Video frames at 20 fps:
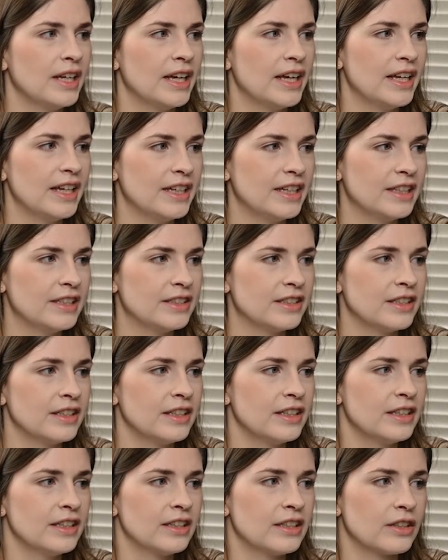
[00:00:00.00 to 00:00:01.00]
And
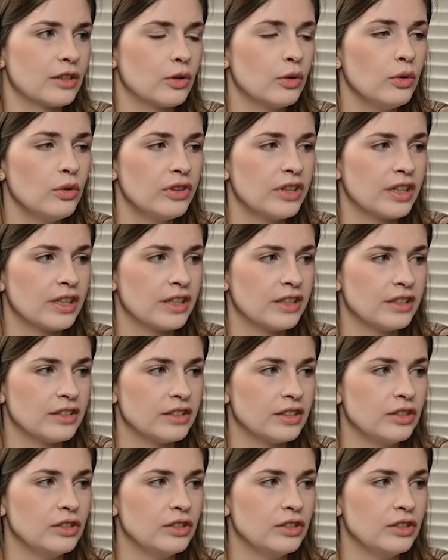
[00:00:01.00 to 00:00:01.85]
the cool thing is